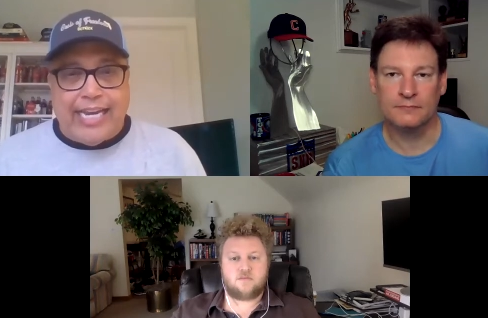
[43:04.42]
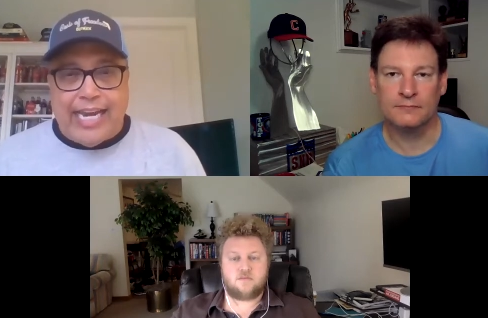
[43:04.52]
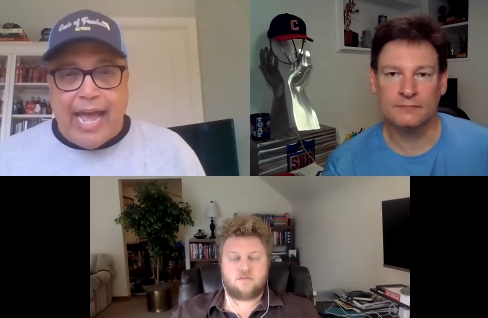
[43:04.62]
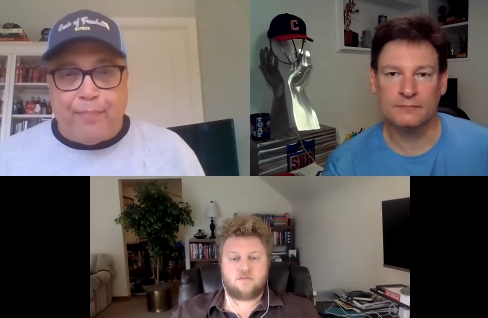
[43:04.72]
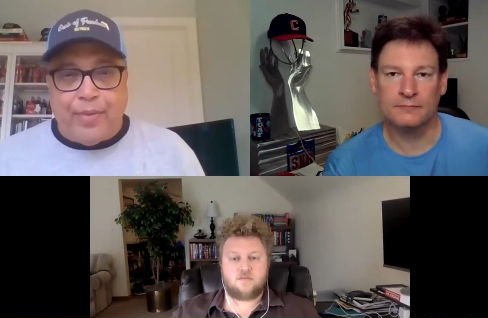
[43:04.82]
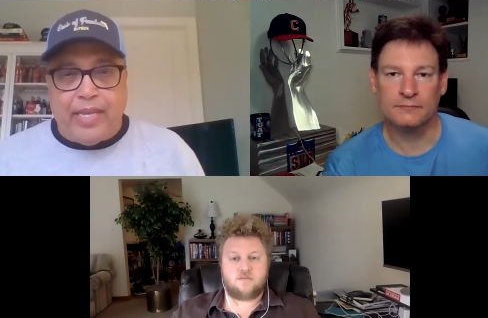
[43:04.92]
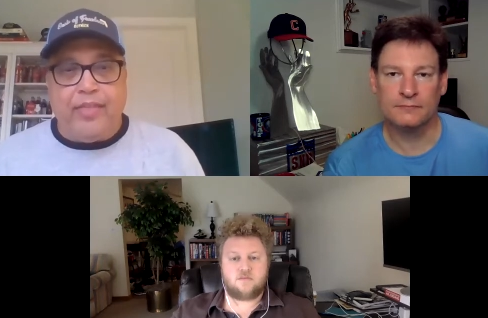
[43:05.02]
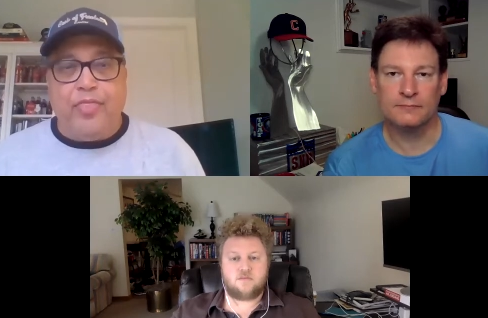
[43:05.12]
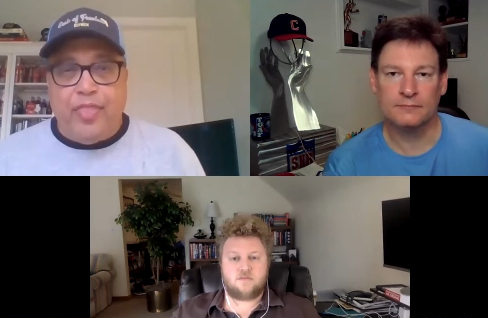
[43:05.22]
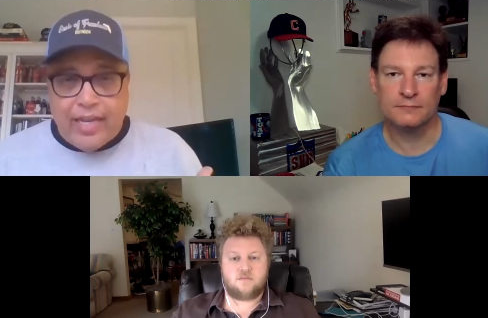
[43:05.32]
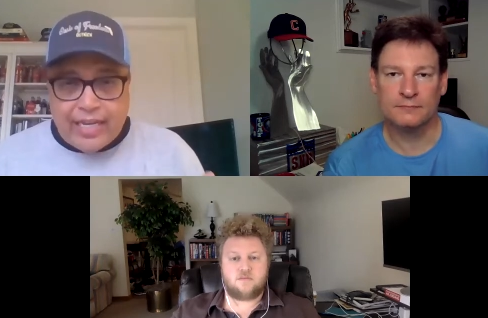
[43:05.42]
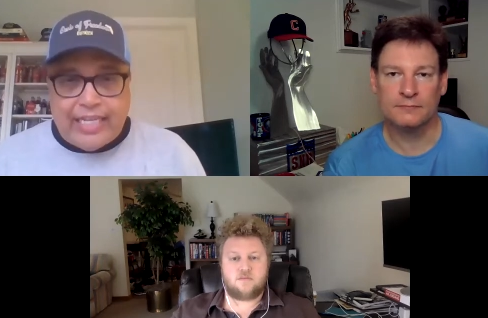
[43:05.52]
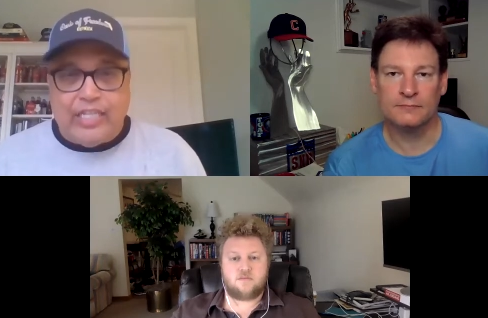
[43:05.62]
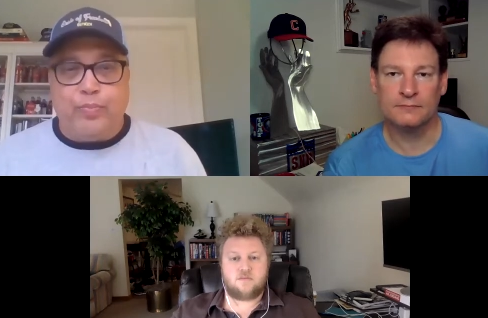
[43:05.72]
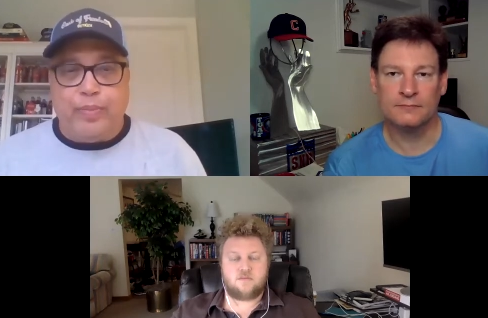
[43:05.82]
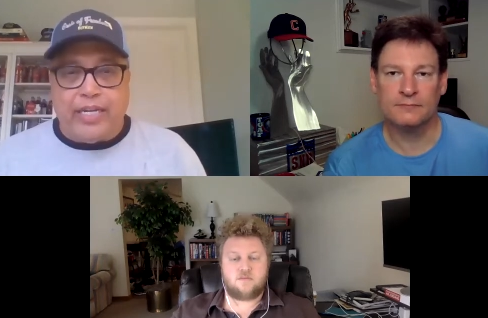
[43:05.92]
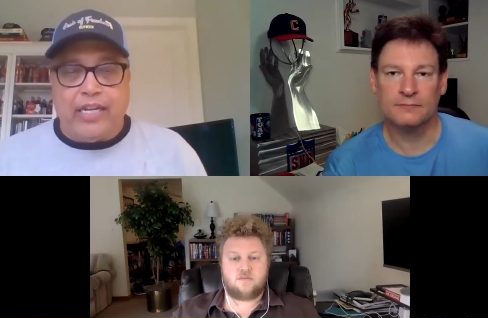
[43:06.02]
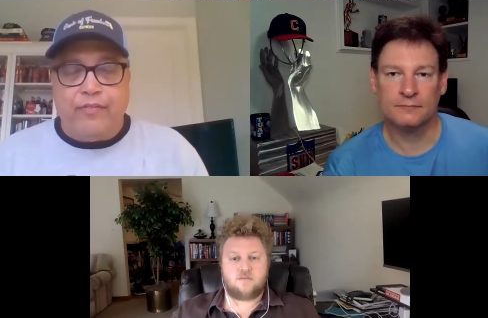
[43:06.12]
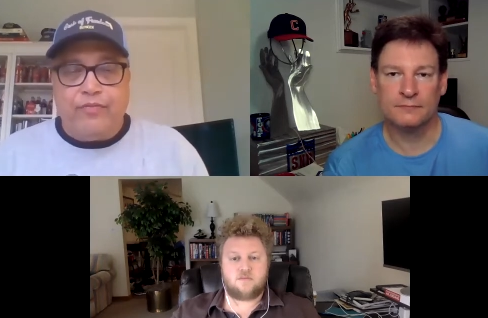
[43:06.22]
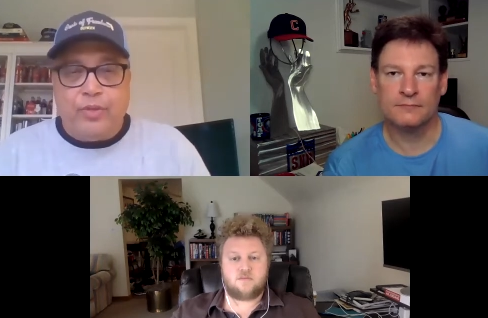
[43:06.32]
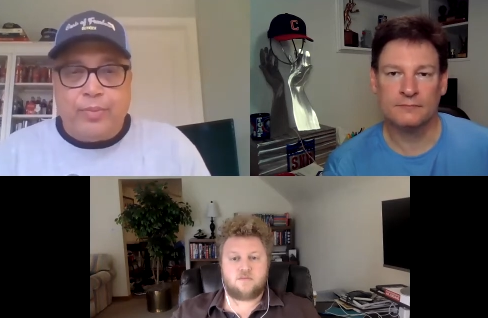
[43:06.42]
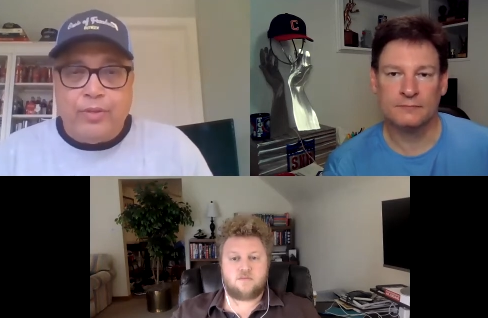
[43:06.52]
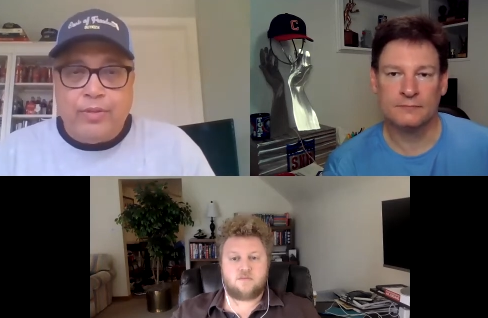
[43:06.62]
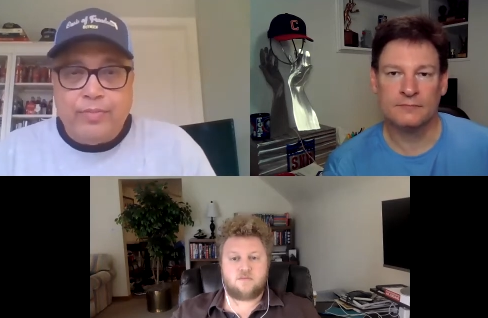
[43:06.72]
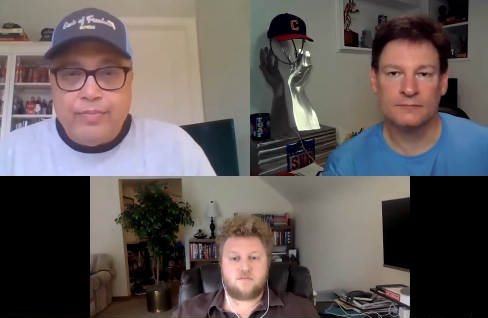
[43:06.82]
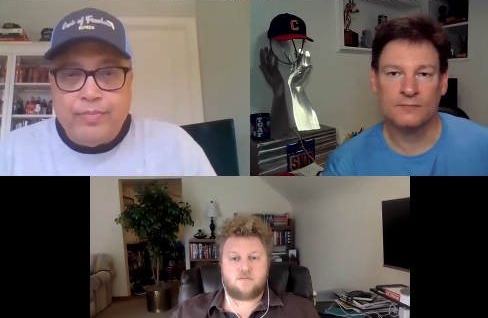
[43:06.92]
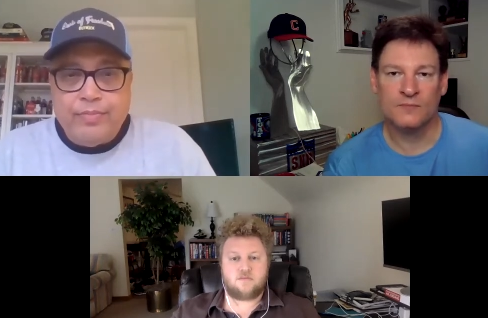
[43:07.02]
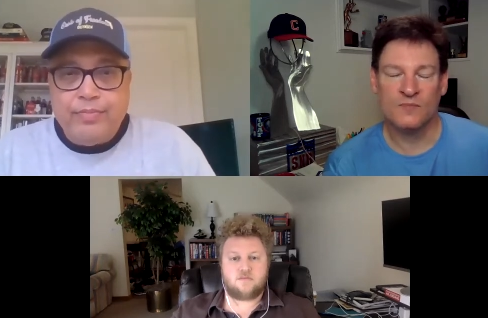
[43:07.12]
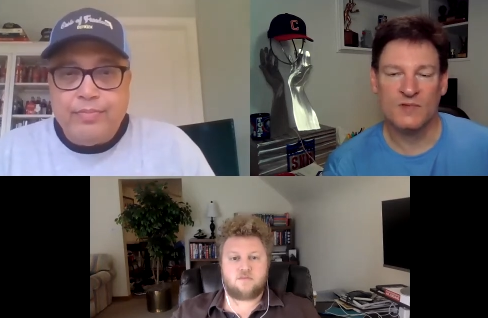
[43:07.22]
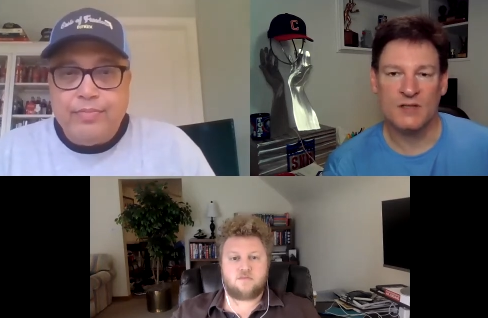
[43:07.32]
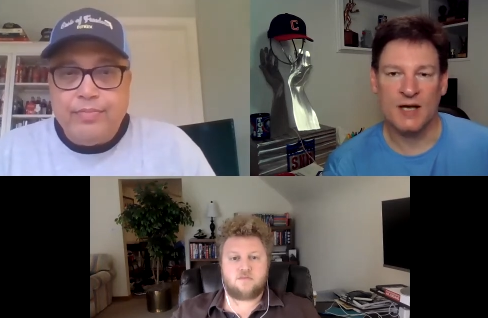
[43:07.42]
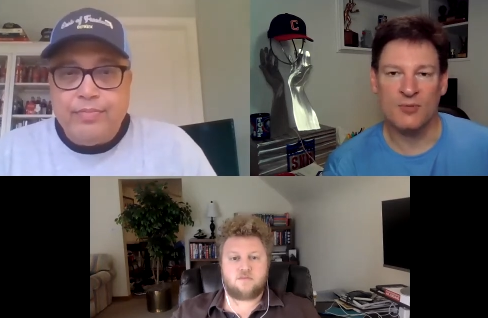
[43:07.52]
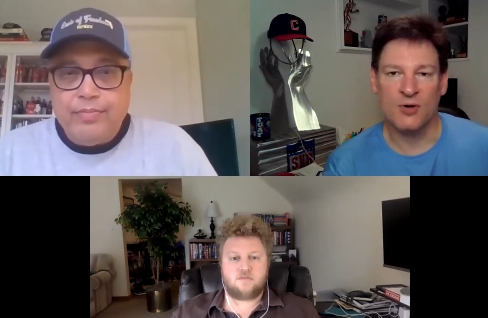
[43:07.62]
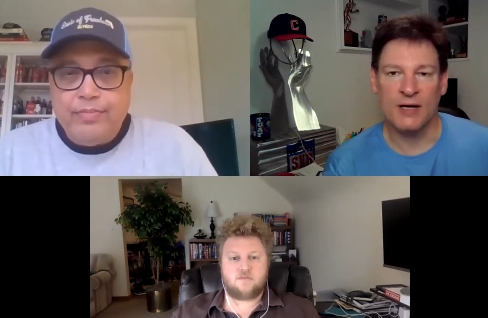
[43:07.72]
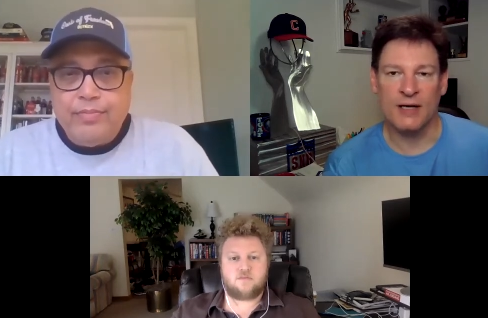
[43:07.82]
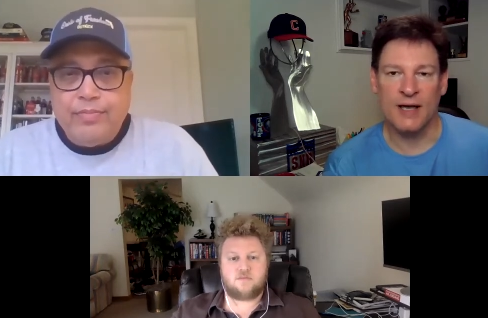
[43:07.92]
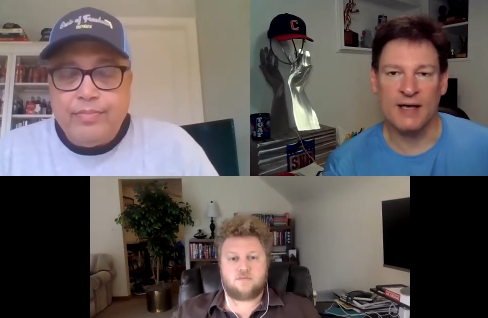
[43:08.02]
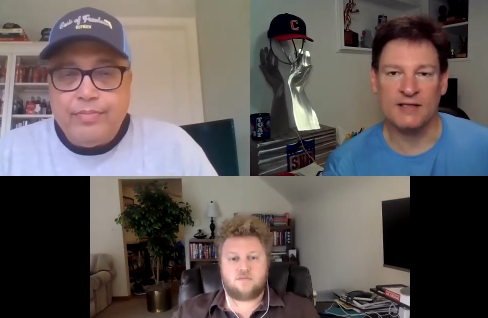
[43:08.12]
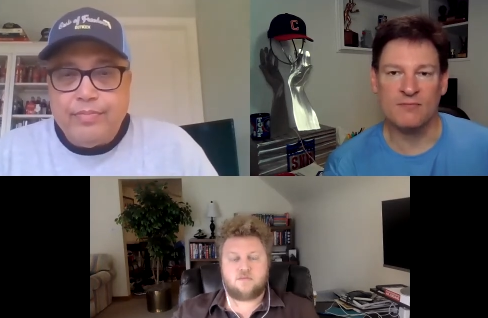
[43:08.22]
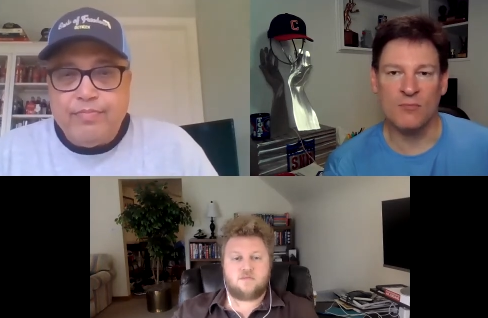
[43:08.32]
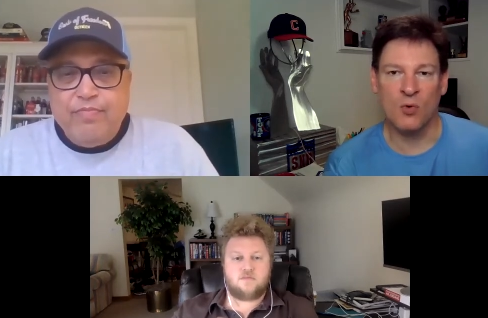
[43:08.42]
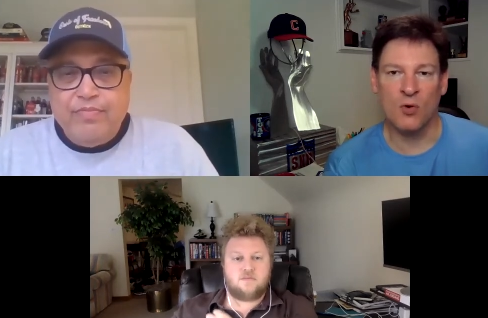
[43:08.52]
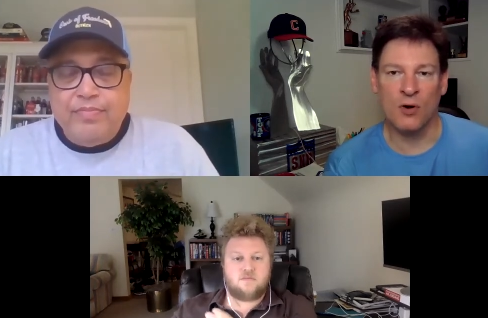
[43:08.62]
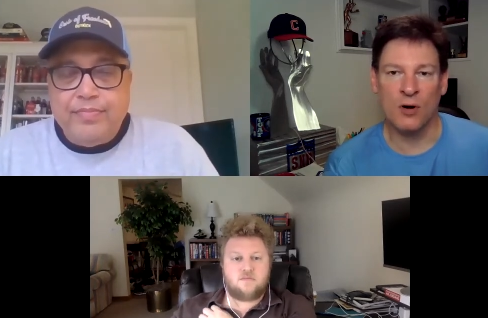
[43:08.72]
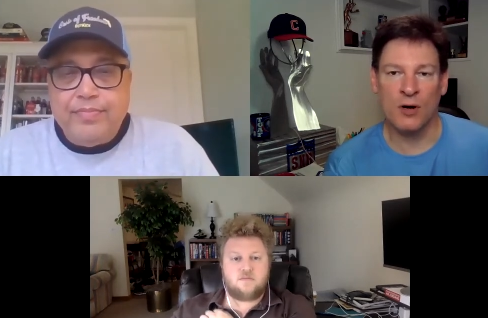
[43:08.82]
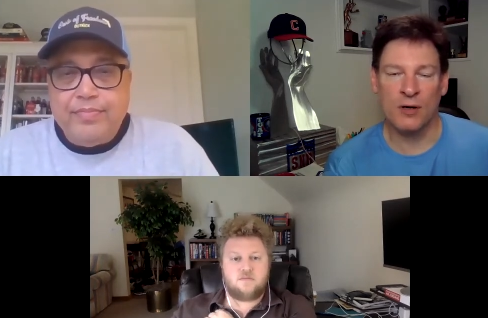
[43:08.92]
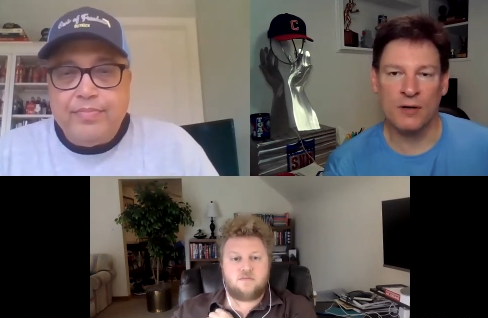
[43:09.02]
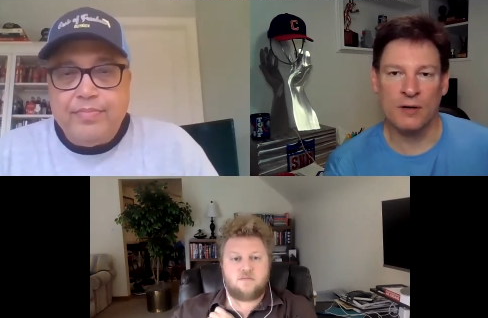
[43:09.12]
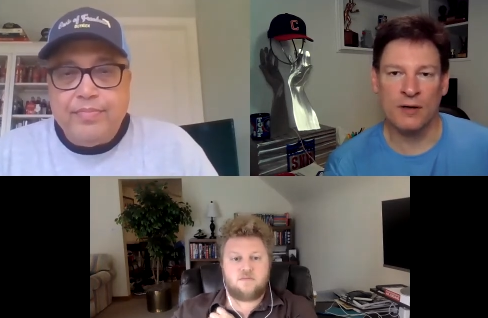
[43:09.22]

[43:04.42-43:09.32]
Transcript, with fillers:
Speaker 1: and not
Speaker 2: be the least bit comfortable tom brady has more